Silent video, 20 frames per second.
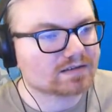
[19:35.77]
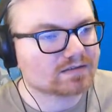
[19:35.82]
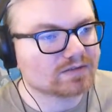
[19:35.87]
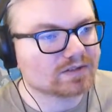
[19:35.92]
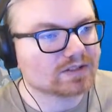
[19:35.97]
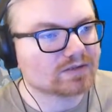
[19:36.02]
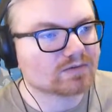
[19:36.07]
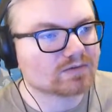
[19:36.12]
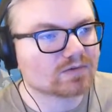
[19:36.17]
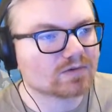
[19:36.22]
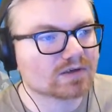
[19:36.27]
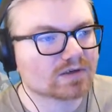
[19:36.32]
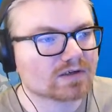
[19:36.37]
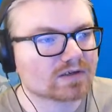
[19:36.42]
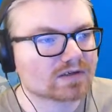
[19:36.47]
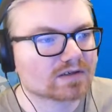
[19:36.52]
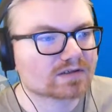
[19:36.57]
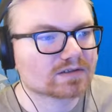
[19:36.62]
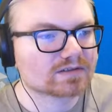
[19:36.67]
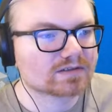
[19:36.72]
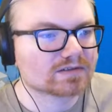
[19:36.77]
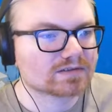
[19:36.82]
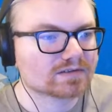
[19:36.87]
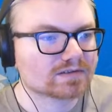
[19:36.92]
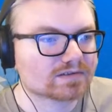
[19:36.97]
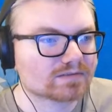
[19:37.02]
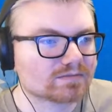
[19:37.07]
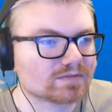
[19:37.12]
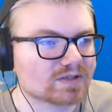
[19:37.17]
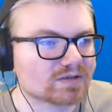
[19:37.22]
Well, it worked.
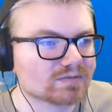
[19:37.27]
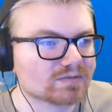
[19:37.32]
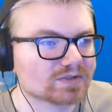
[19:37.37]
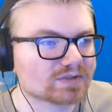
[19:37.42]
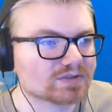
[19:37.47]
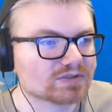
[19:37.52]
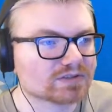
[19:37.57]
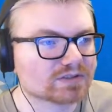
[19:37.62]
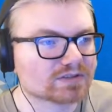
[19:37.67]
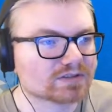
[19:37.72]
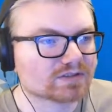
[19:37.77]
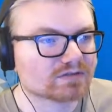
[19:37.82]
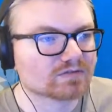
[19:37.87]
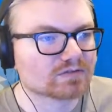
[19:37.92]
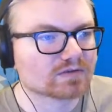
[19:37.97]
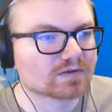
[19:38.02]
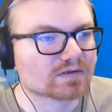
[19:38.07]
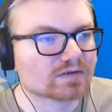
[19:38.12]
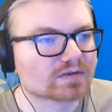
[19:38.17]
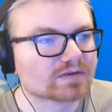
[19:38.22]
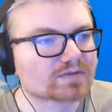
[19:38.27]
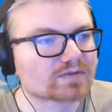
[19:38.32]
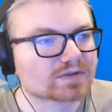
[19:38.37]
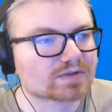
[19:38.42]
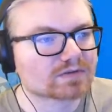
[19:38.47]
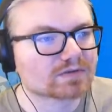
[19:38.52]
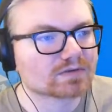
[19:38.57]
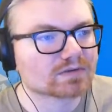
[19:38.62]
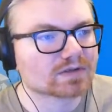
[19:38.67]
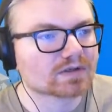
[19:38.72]
Probably shouldn't have worked, but
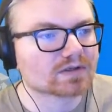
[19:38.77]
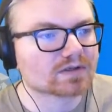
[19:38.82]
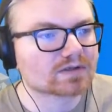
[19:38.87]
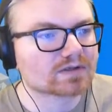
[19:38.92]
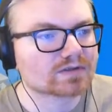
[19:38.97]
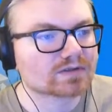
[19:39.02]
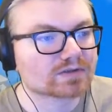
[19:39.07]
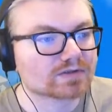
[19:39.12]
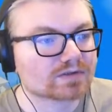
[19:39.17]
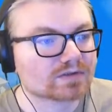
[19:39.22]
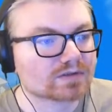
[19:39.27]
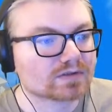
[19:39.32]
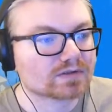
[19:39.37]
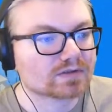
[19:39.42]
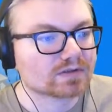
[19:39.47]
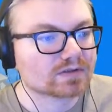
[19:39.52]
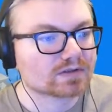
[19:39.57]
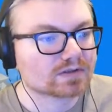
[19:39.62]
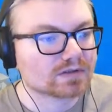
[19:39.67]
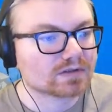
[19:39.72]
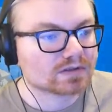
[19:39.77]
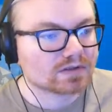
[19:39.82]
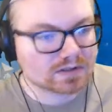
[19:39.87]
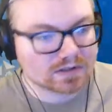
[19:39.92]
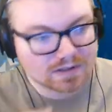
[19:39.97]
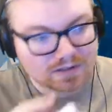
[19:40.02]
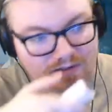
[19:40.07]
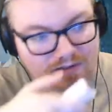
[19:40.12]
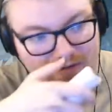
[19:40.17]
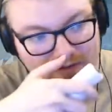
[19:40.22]
it worked.
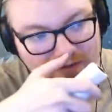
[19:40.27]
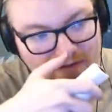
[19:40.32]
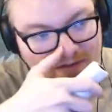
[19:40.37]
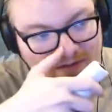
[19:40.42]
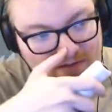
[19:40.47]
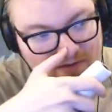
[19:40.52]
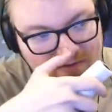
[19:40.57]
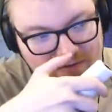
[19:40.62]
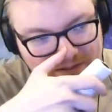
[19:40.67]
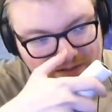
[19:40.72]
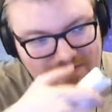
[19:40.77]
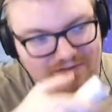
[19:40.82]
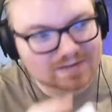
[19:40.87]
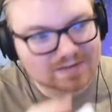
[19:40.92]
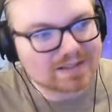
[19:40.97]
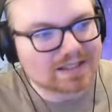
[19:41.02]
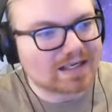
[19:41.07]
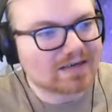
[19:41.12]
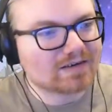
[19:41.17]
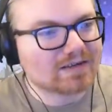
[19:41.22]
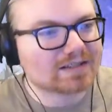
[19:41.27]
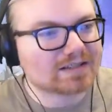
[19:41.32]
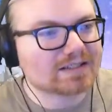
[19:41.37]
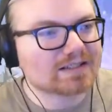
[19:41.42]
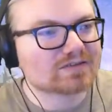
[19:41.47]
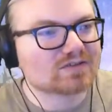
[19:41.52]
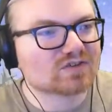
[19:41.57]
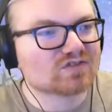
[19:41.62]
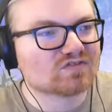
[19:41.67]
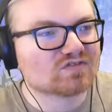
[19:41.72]
Okay, so now I
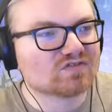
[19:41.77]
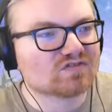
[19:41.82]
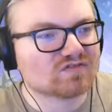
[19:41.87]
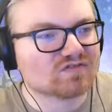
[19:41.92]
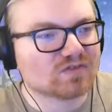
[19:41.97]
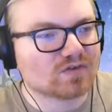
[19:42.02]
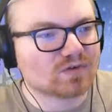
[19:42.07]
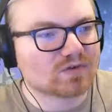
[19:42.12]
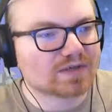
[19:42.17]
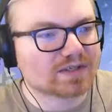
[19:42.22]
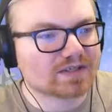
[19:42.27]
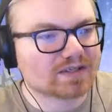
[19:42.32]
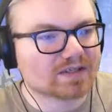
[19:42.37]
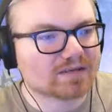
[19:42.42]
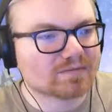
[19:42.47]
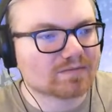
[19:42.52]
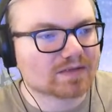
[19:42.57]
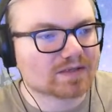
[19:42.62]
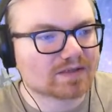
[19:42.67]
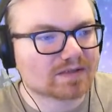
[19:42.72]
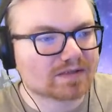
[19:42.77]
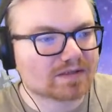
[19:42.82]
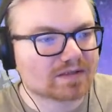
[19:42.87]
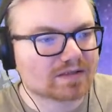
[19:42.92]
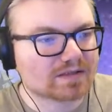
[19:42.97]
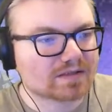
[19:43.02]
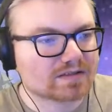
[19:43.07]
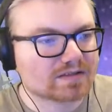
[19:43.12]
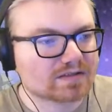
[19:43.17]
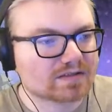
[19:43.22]
need to avoid them, I
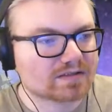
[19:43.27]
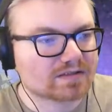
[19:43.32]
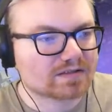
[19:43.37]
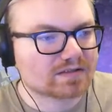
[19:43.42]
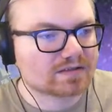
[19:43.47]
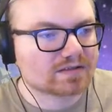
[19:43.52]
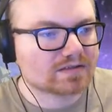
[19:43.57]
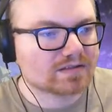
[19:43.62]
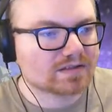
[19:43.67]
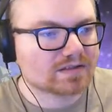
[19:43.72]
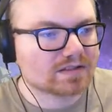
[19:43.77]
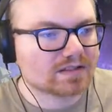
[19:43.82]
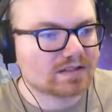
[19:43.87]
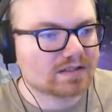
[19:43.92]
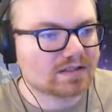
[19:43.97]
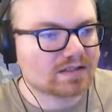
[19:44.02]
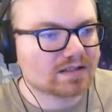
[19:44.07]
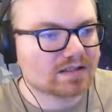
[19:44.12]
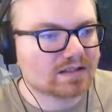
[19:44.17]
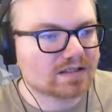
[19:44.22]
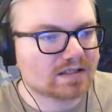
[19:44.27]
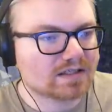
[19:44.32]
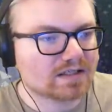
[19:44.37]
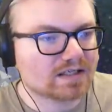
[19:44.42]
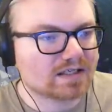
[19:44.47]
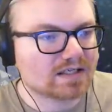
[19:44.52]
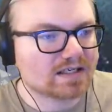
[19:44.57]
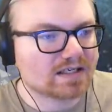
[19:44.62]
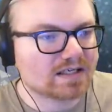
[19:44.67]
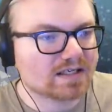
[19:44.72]
think.
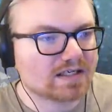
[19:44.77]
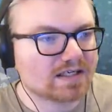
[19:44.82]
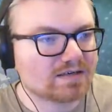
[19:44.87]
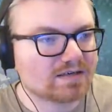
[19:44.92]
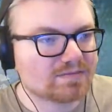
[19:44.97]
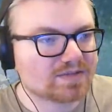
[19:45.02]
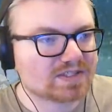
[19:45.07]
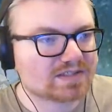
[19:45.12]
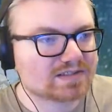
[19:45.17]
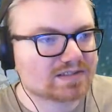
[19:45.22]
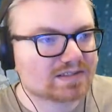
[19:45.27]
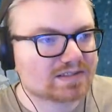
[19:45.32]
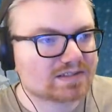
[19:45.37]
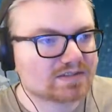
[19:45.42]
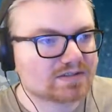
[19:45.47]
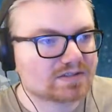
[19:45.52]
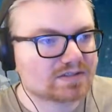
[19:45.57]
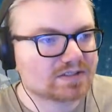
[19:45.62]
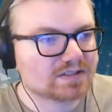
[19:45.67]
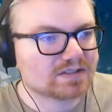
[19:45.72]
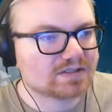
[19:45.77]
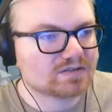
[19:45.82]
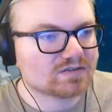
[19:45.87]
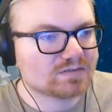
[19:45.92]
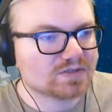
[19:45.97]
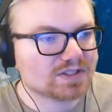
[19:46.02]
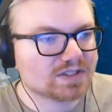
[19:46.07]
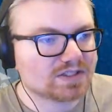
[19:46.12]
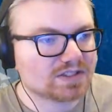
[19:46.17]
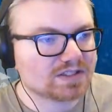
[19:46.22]
Uh, because it could kill
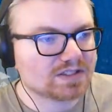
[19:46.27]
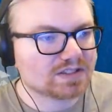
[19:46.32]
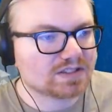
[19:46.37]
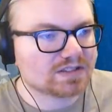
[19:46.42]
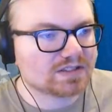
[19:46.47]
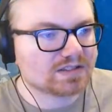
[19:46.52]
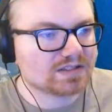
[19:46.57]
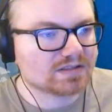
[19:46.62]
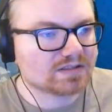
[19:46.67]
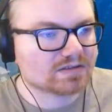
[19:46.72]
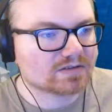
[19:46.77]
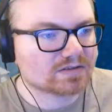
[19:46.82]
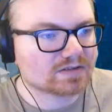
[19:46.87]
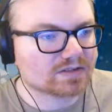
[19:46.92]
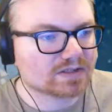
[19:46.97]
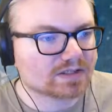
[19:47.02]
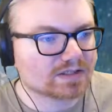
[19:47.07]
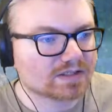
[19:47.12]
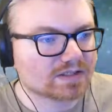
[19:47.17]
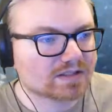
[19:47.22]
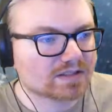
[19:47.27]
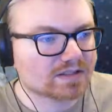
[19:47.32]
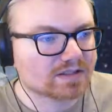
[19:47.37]
me. Okay.